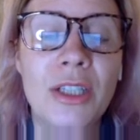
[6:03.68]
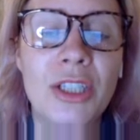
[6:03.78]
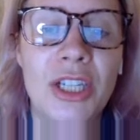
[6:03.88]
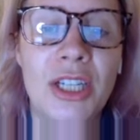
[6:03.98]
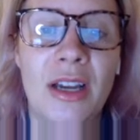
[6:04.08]
one
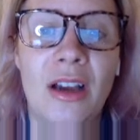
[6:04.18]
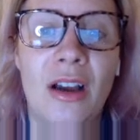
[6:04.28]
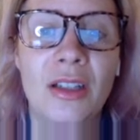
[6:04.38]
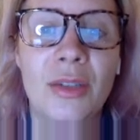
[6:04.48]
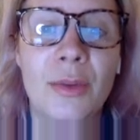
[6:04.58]
cheetah
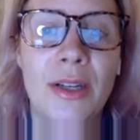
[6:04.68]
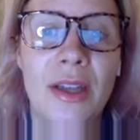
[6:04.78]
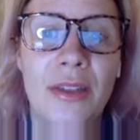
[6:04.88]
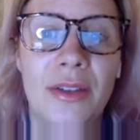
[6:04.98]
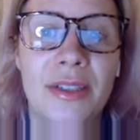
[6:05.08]
onto
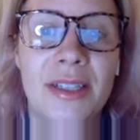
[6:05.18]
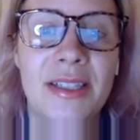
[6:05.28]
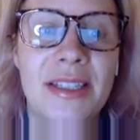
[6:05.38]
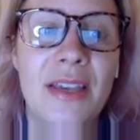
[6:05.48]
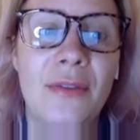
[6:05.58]
another to
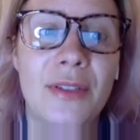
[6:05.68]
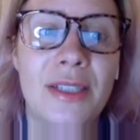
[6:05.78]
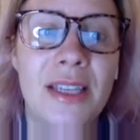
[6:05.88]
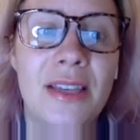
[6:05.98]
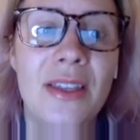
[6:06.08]
see if
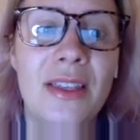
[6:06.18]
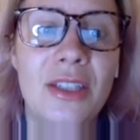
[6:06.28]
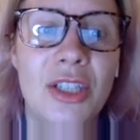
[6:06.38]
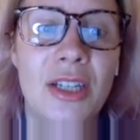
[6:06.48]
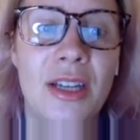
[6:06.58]
receiving the
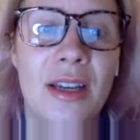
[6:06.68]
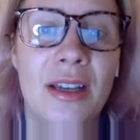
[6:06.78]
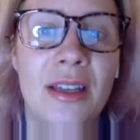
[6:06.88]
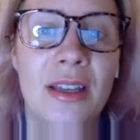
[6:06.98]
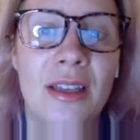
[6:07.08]

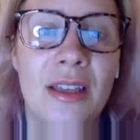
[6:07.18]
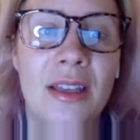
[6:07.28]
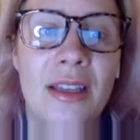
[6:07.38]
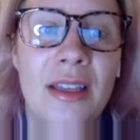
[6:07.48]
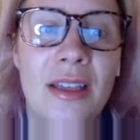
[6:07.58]
cheetah
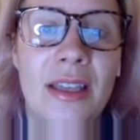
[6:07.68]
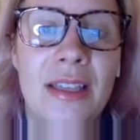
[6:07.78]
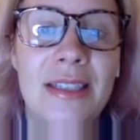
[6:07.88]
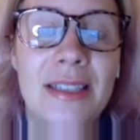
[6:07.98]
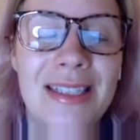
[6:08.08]

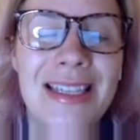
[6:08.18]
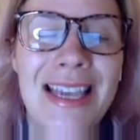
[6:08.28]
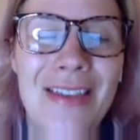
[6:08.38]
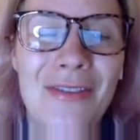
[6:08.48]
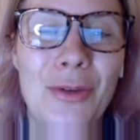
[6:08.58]
to
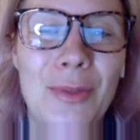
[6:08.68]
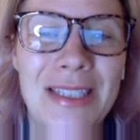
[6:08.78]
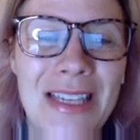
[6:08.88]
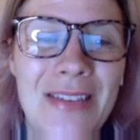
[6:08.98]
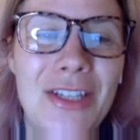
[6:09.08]
see if the
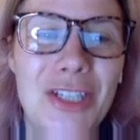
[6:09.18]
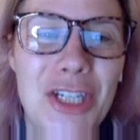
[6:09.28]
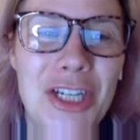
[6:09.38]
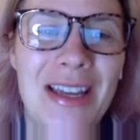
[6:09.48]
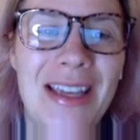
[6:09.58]
receiving
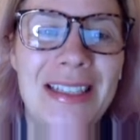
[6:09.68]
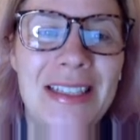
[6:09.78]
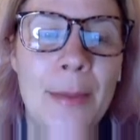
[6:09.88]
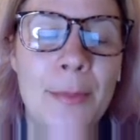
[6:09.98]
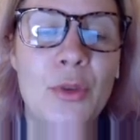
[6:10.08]
cheetah
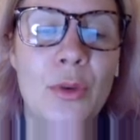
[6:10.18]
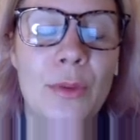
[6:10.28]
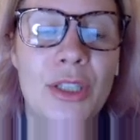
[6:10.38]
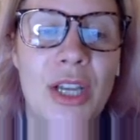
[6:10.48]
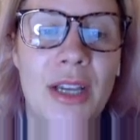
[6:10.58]
accepts or
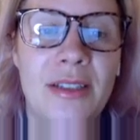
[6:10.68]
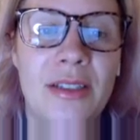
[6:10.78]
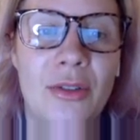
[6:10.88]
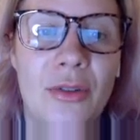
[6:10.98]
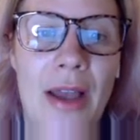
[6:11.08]
rejects
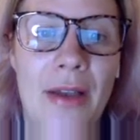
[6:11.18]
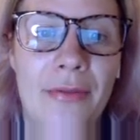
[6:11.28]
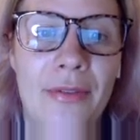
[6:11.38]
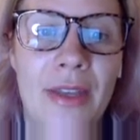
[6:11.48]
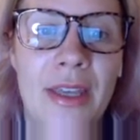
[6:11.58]
the graft.
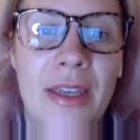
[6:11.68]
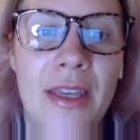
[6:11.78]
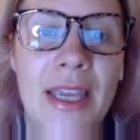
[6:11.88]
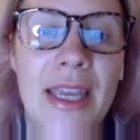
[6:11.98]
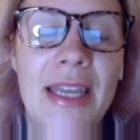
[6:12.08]

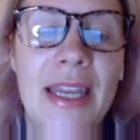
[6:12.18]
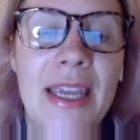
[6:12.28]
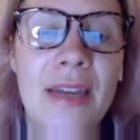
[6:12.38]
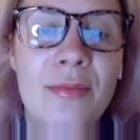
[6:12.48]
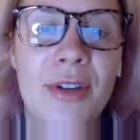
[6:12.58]
In
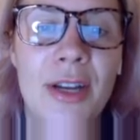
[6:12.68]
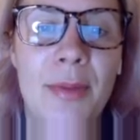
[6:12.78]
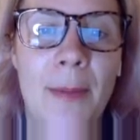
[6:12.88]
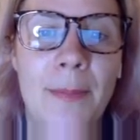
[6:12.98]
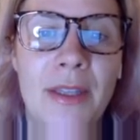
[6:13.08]
inbred
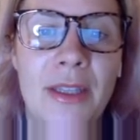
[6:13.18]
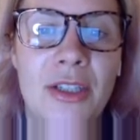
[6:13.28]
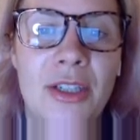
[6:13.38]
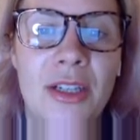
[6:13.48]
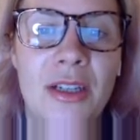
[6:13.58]

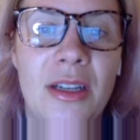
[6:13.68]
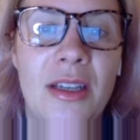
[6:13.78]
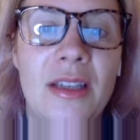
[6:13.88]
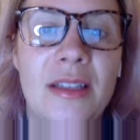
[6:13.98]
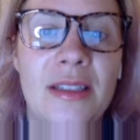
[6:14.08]
population,
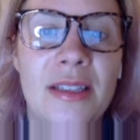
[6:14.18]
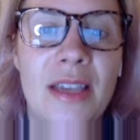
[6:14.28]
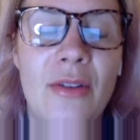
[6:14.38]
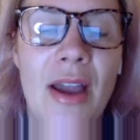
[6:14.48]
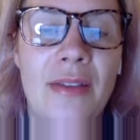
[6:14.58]

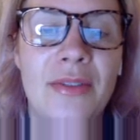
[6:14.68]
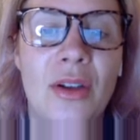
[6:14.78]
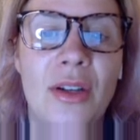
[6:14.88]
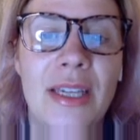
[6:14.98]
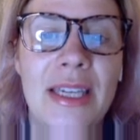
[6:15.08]
skin grafts
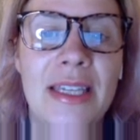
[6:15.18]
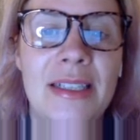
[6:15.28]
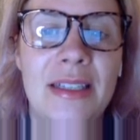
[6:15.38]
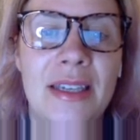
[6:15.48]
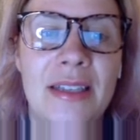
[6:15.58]
are
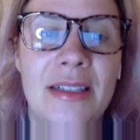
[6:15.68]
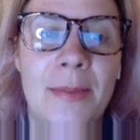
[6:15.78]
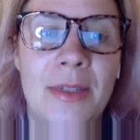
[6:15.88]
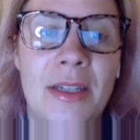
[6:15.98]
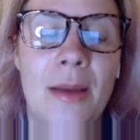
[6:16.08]
easily
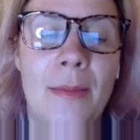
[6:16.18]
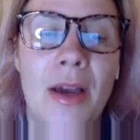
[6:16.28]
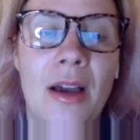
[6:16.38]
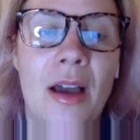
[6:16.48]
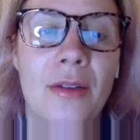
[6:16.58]
accepted
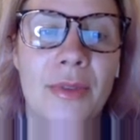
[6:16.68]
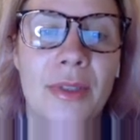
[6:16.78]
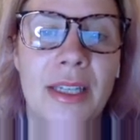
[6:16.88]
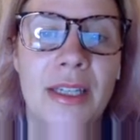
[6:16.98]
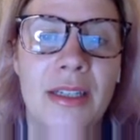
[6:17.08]
among
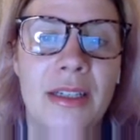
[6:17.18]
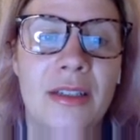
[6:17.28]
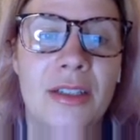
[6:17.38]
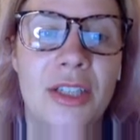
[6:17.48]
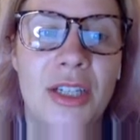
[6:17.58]
unrelated
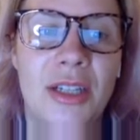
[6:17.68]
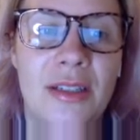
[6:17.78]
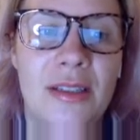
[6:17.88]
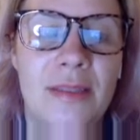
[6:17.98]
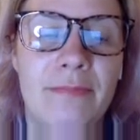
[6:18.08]

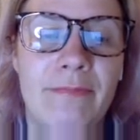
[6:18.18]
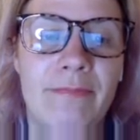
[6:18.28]
cheetahs.